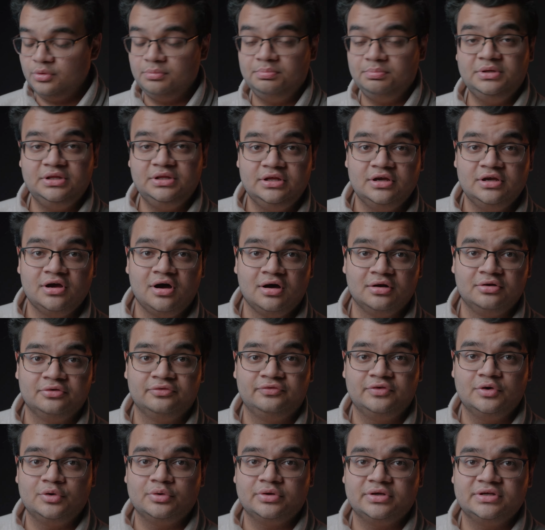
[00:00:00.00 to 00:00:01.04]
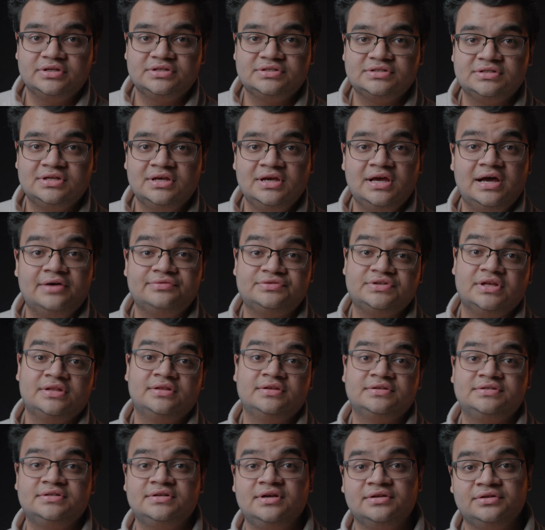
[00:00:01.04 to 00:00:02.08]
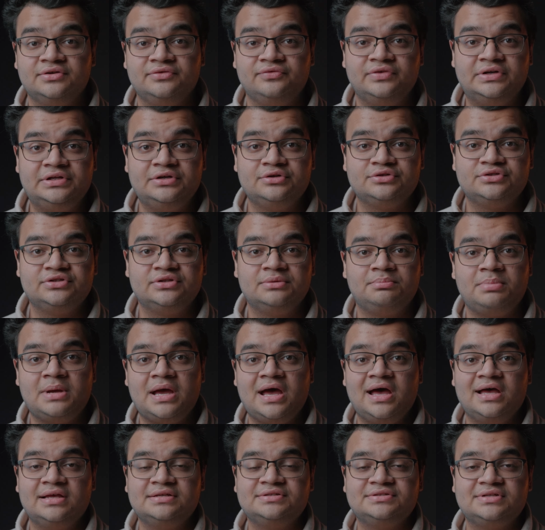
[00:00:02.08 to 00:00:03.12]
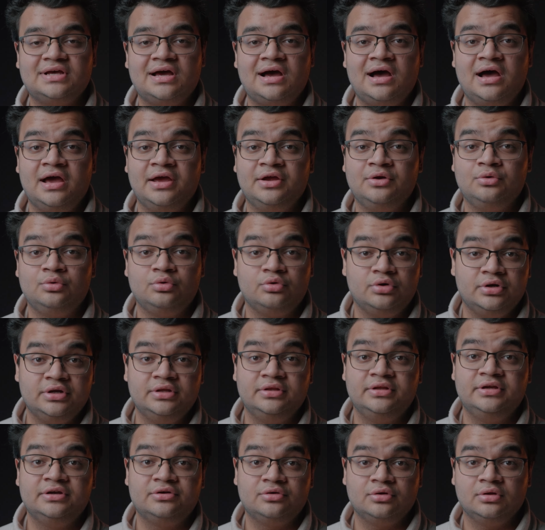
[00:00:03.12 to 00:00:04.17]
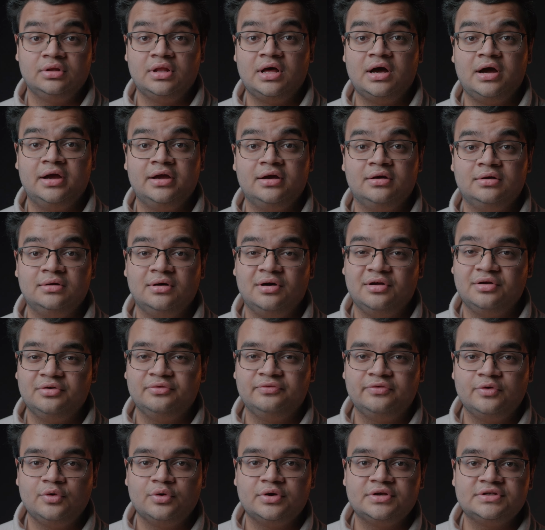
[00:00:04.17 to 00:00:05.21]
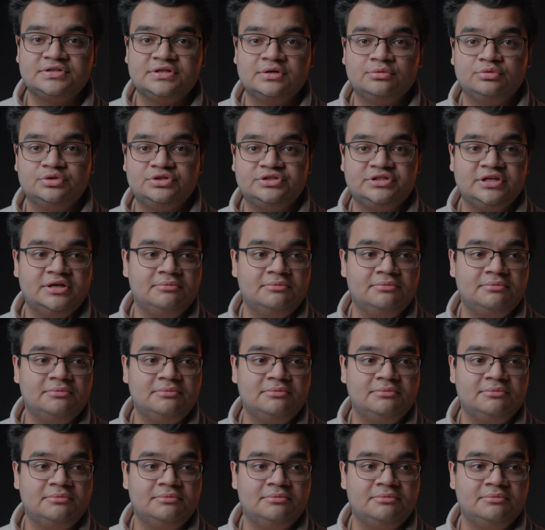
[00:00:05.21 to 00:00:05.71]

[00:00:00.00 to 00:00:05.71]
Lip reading: be the autofocus. I've said this in other videos in the past, I really rely on autofocus. I would say